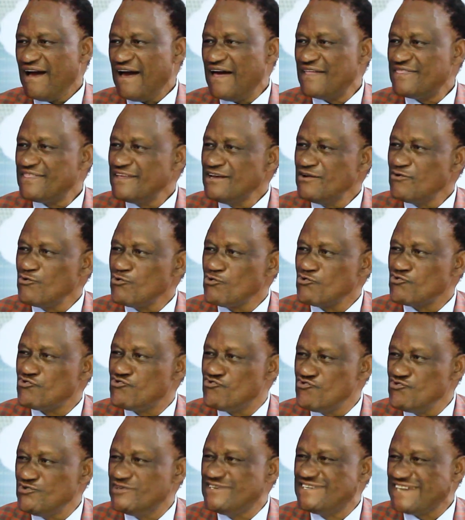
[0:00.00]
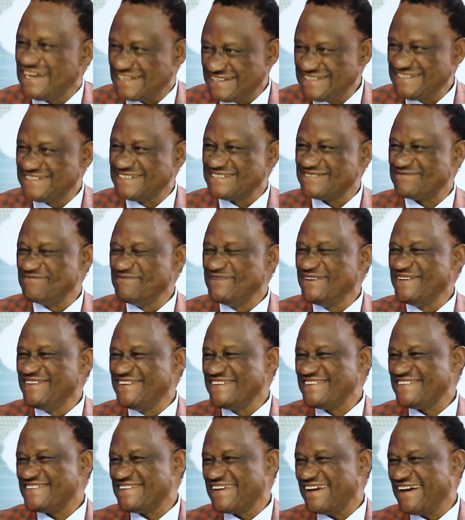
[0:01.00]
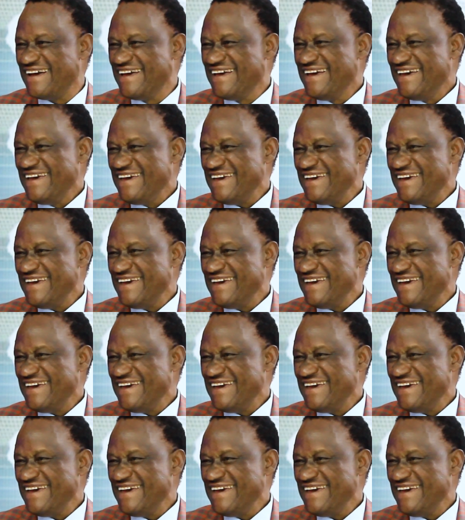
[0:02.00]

I think we'll do justice, Minister.